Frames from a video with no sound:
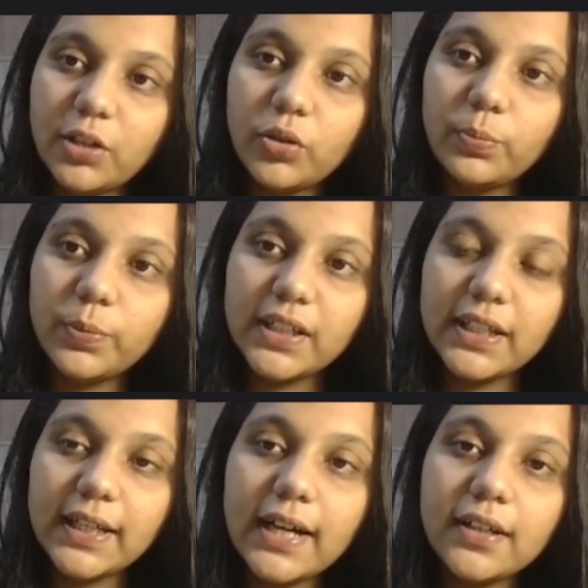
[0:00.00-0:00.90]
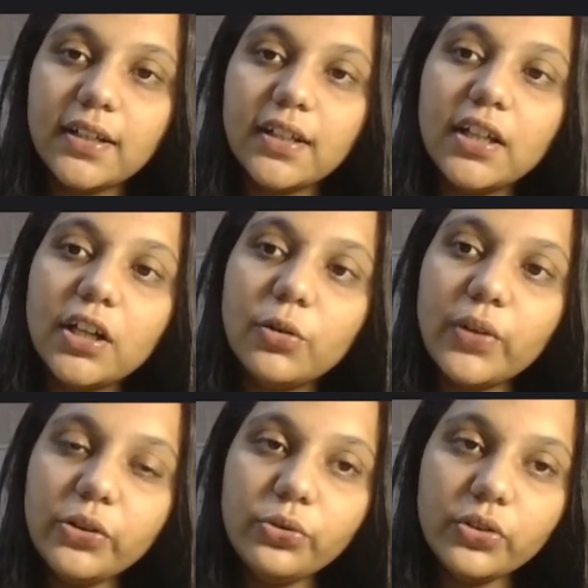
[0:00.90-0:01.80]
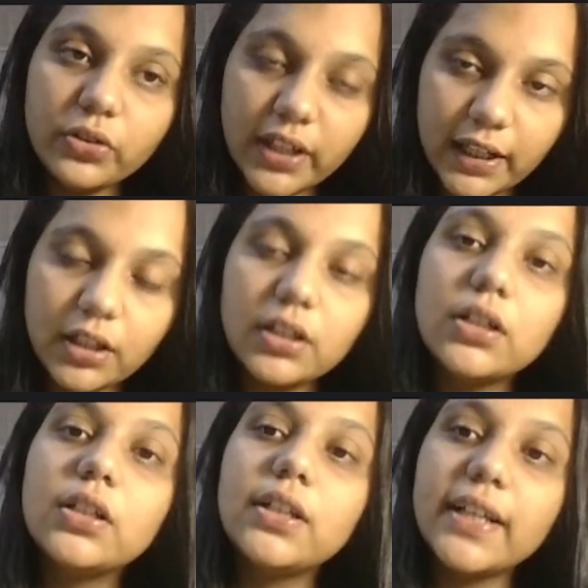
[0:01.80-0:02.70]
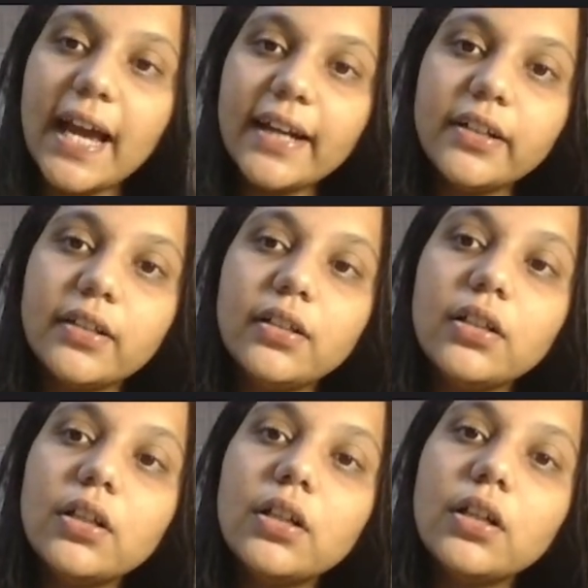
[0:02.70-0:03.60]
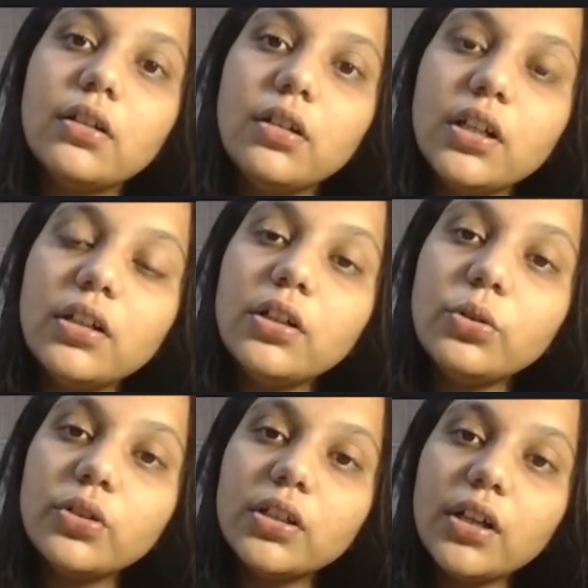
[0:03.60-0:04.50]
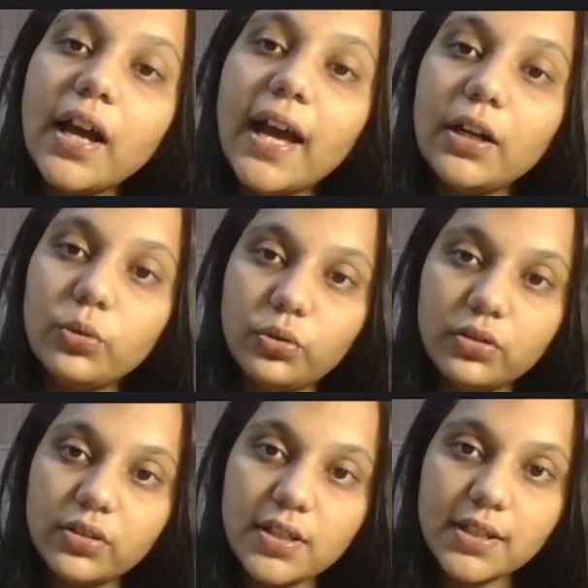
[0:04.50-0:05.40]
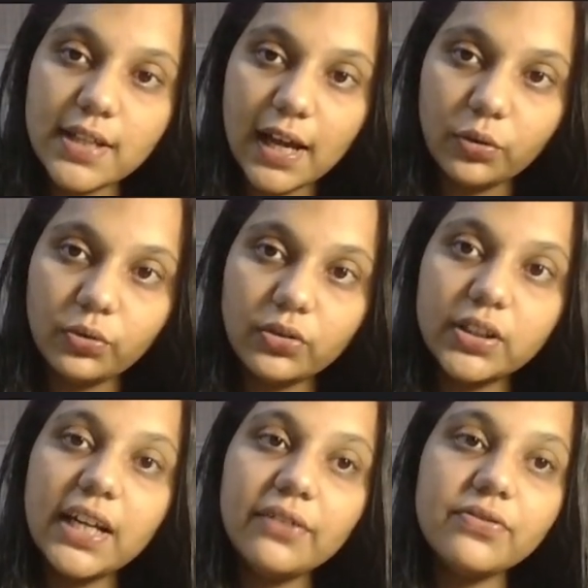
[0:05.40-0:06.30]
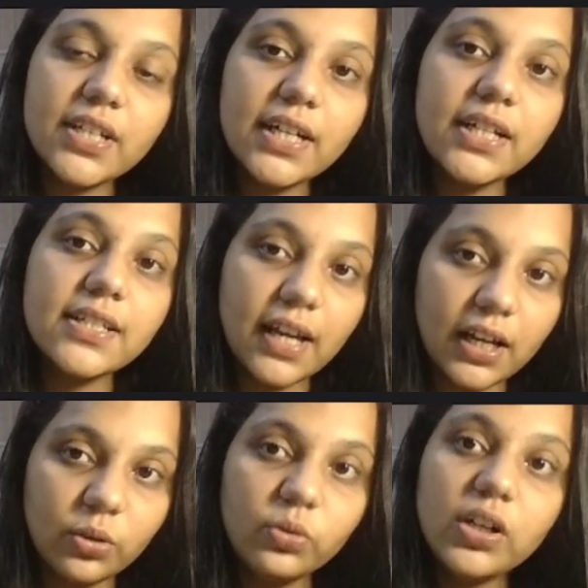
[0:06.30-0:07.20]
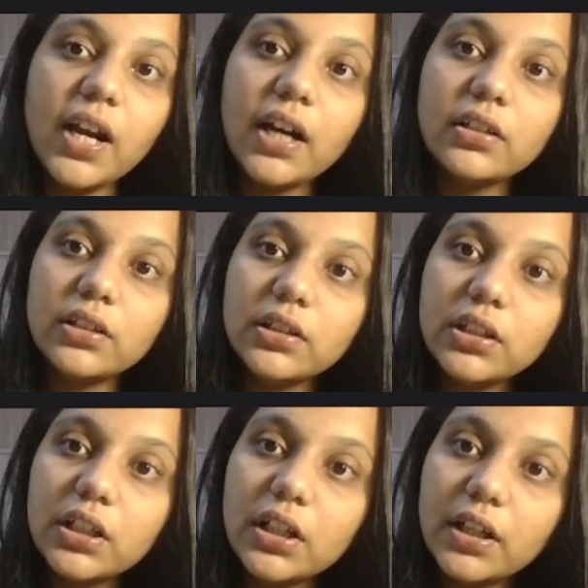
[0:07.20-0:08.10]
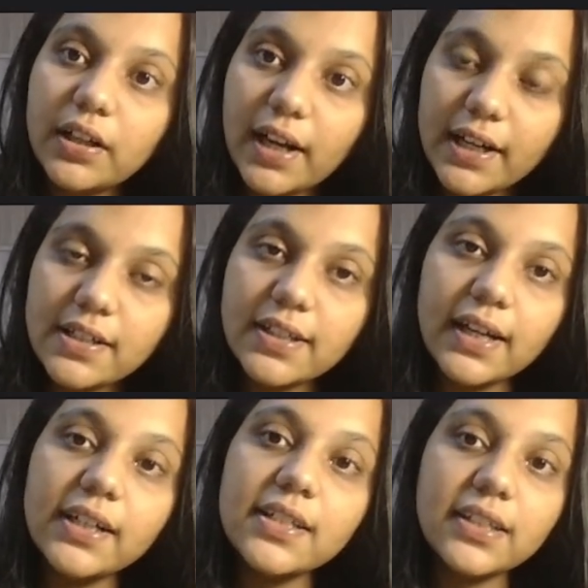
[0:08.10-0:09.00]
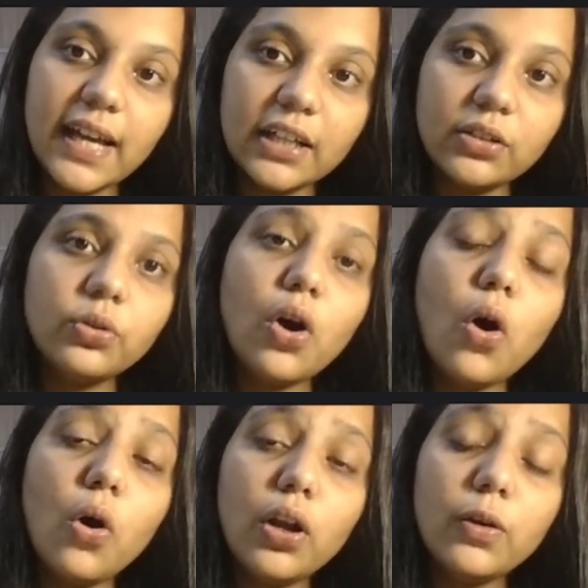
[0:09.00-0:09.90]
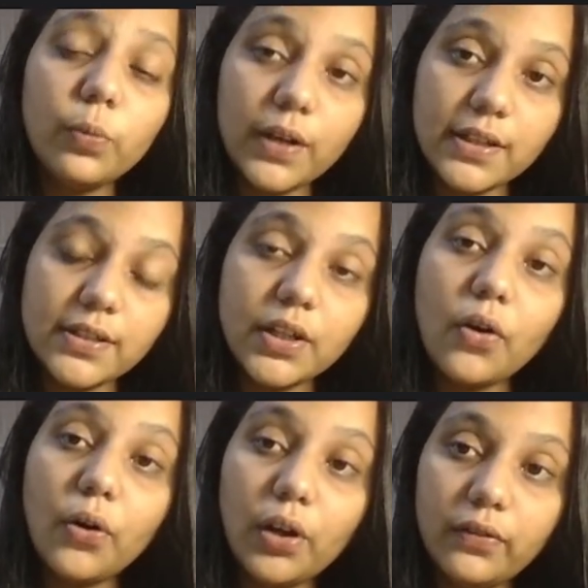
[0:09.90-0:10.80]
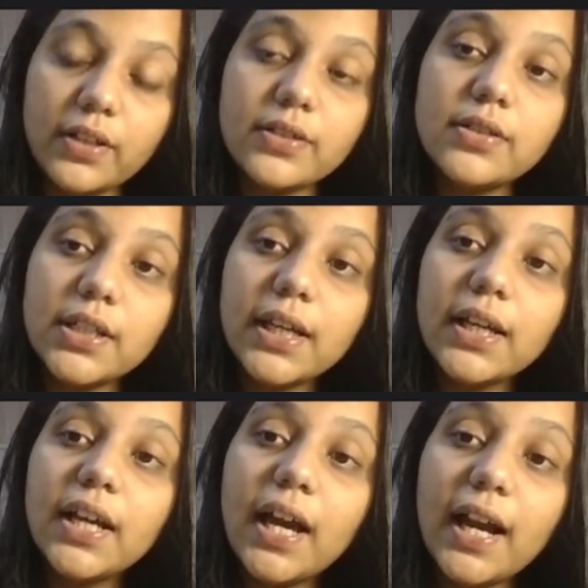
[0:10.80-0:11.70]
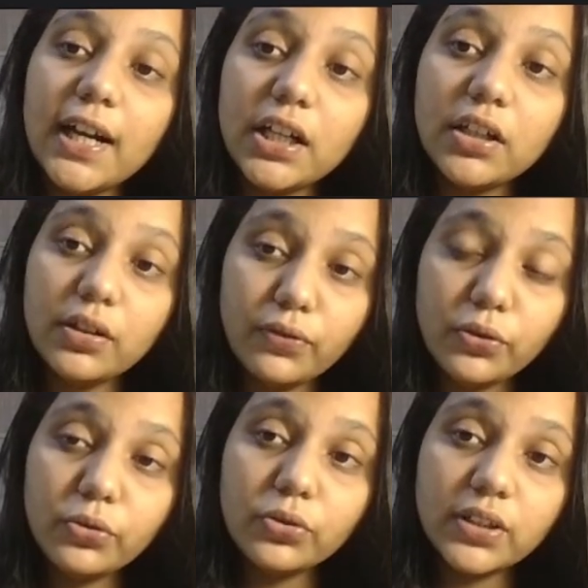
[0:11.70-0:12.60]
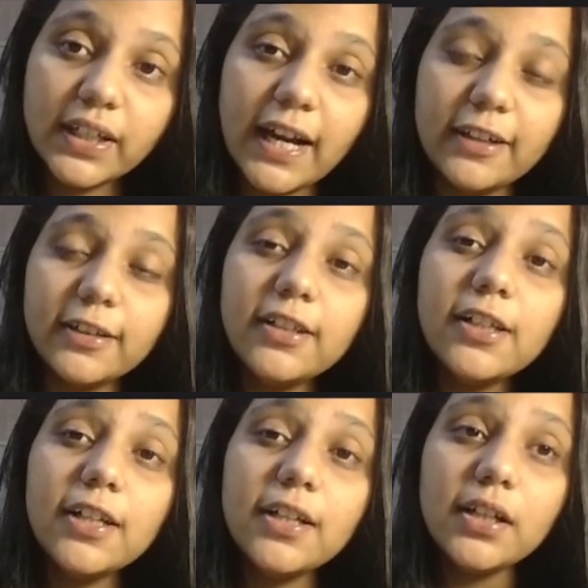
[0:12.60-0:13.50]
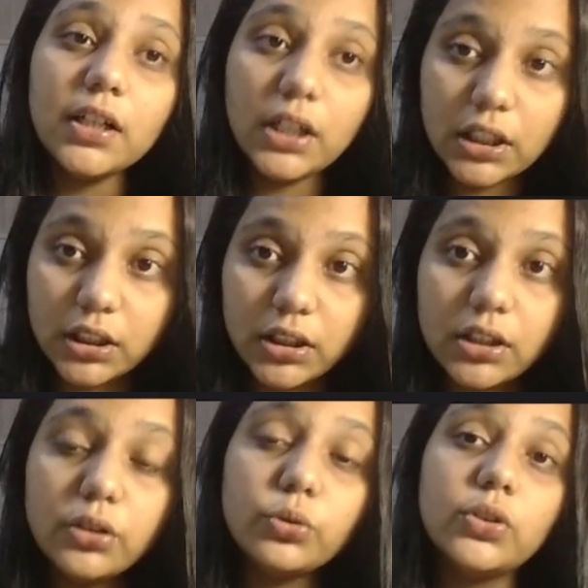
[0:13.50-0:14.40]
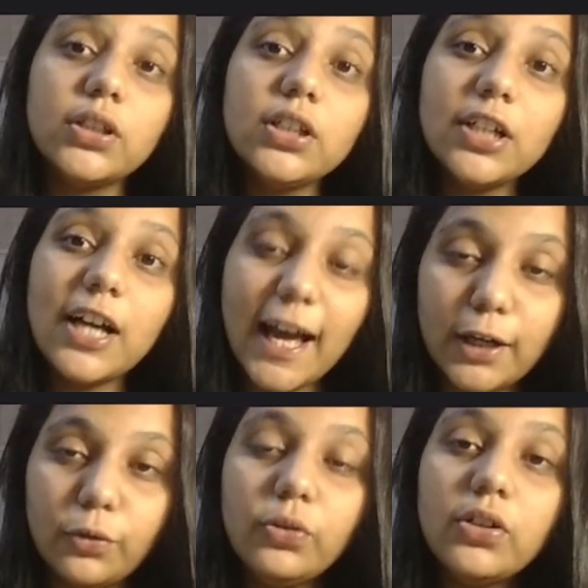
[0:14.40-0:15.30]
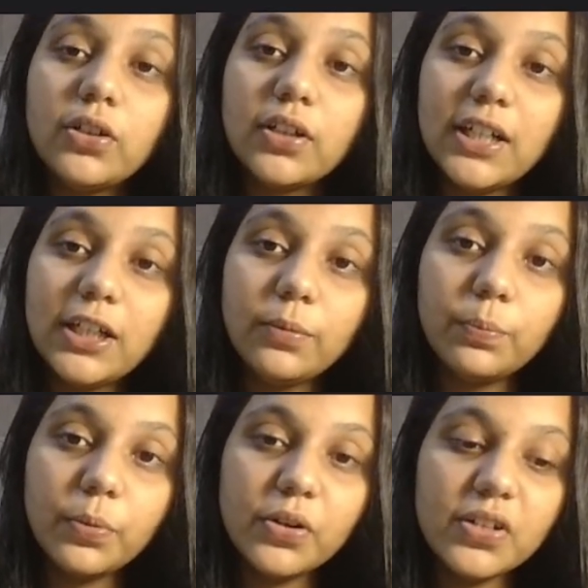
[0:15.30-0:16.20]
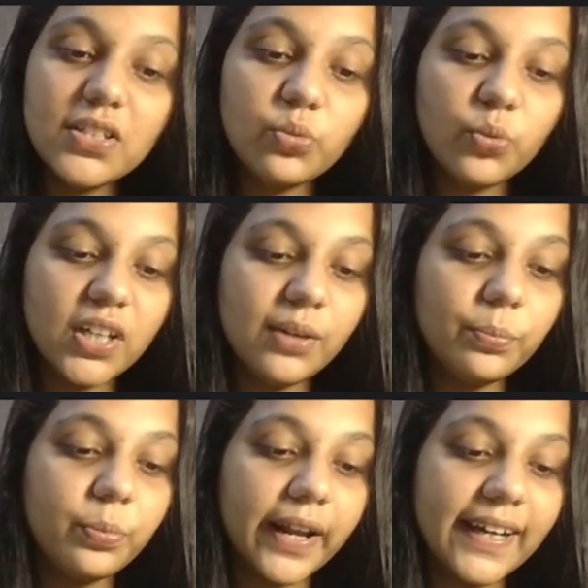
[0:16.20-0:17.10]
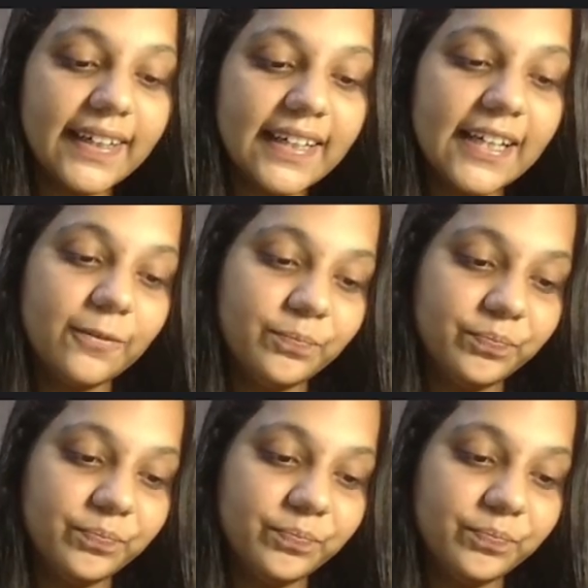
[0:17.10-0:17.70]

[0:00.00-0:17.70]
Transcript: one burning candle. When you take the candle near to the anode, this is anode, the left side is anode and the right side is cathode, always. Okay. And if you took the candle nearer to the anode, it burns very brightly.